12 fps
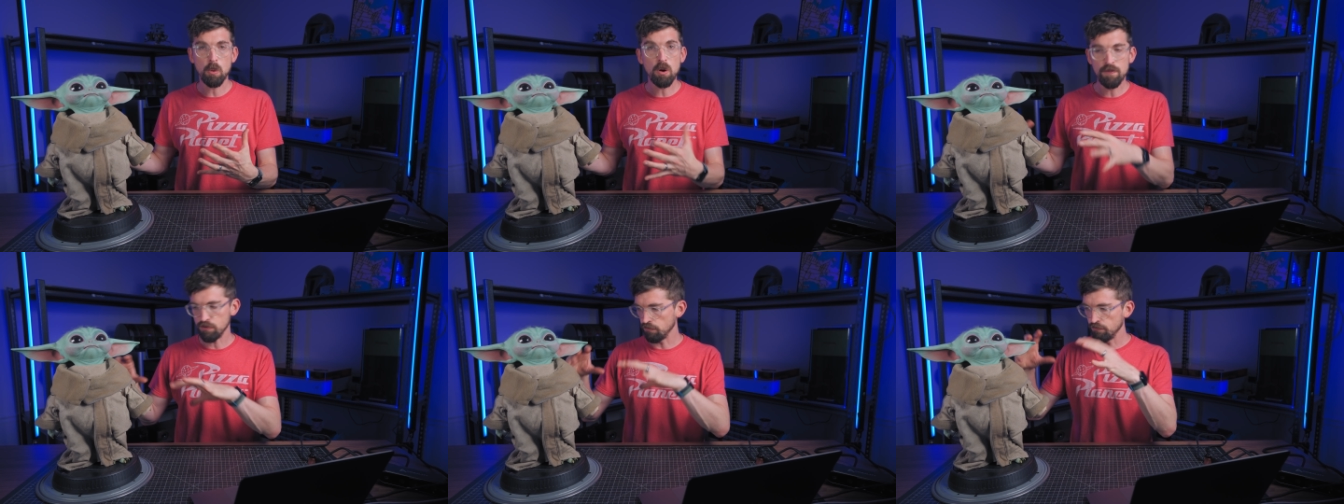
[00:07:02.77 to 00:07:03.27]
or
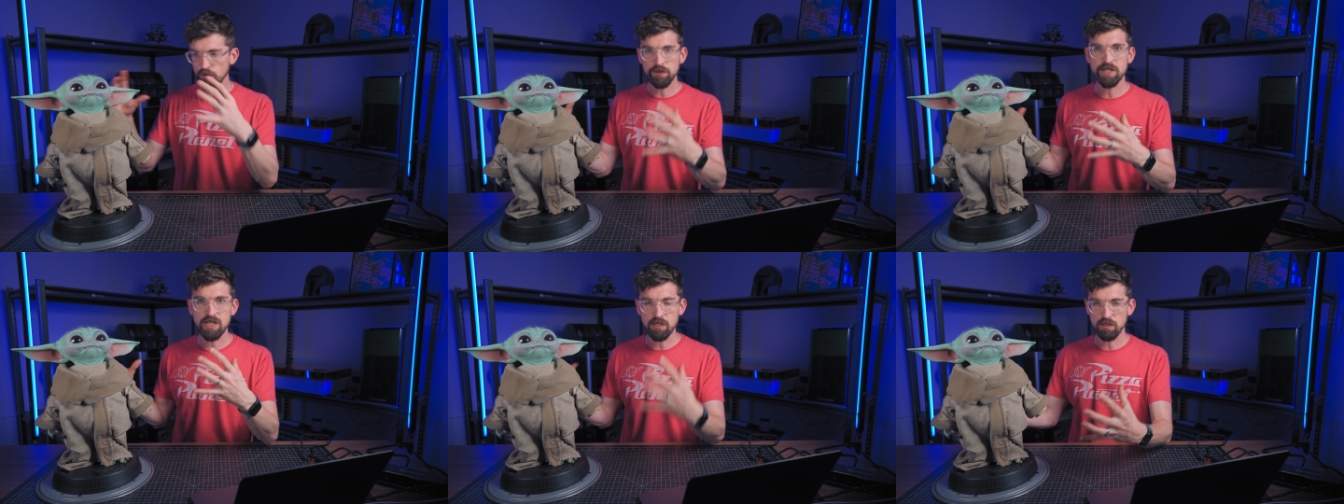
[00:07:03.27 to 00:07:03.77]
if it's a
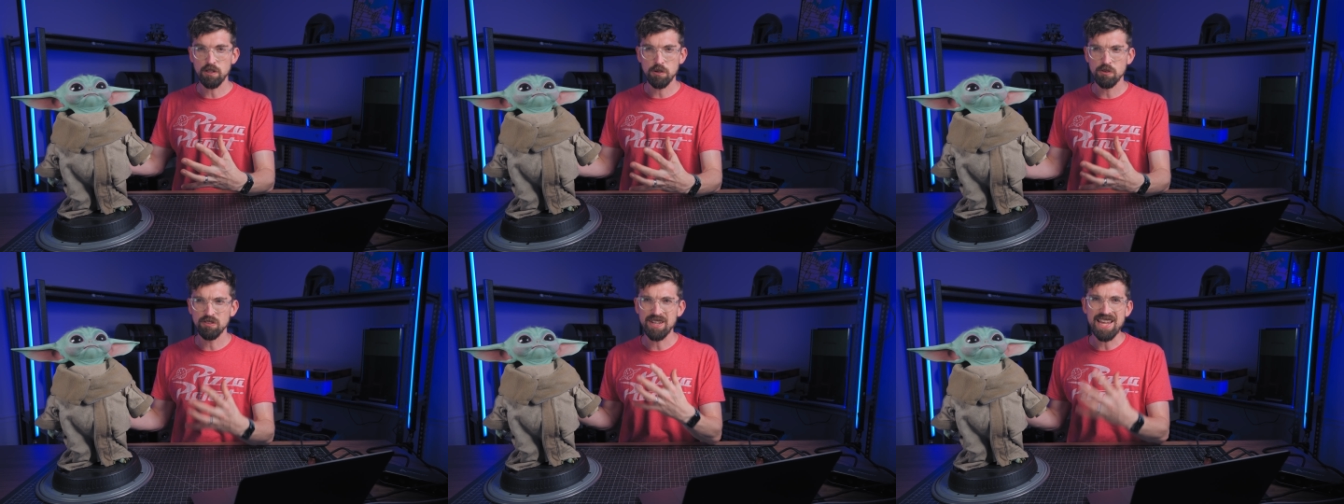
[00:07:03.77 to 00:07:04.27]
fully
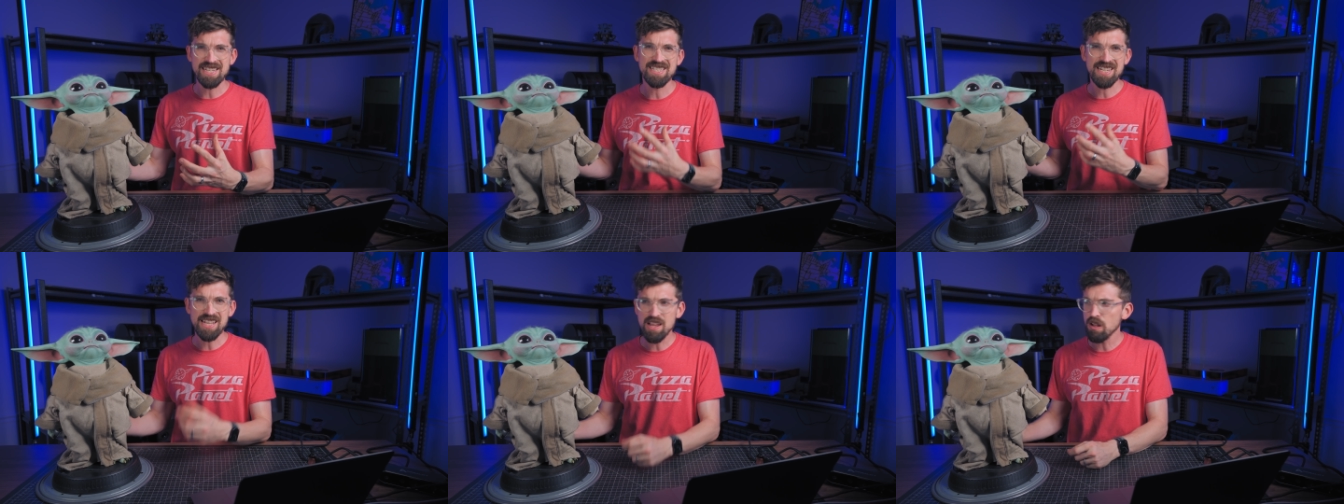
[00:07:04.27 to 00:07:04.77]
enclosed
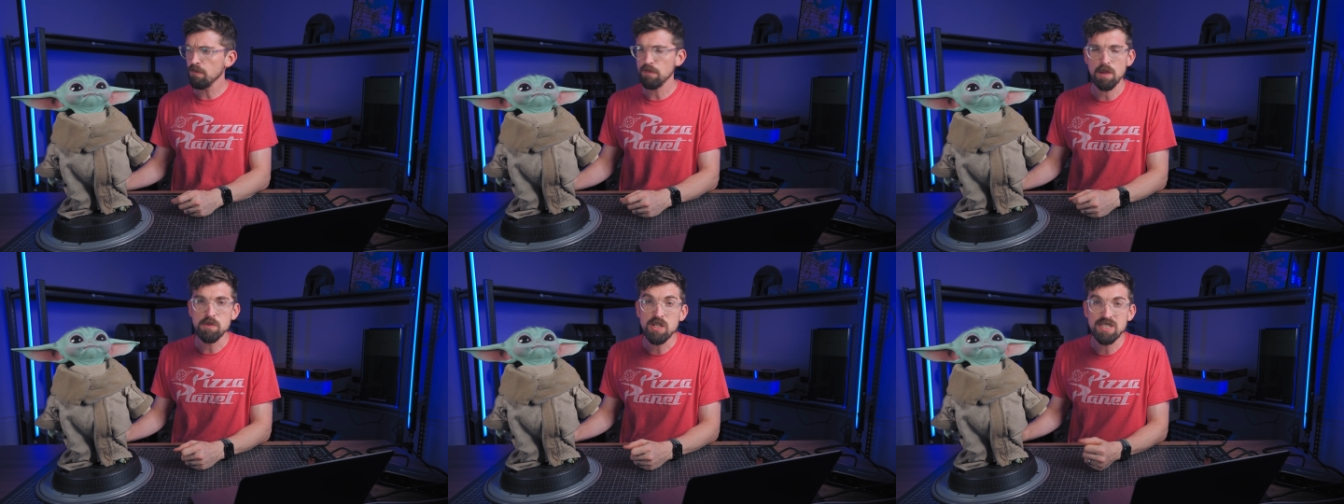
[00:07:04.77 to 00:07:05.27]
STL,
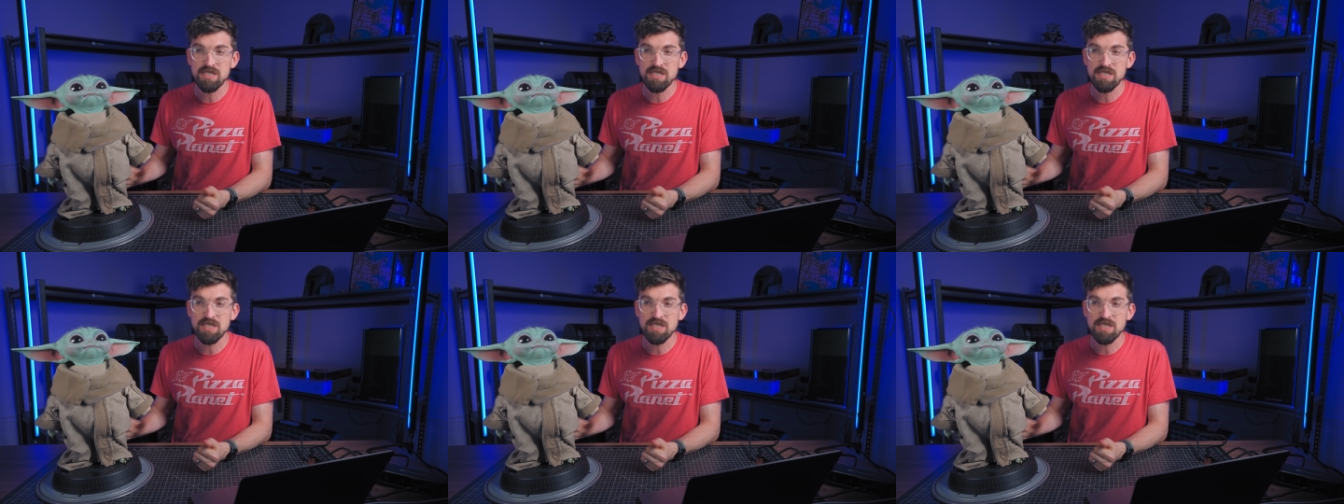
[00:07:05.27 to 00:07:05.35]
um, you can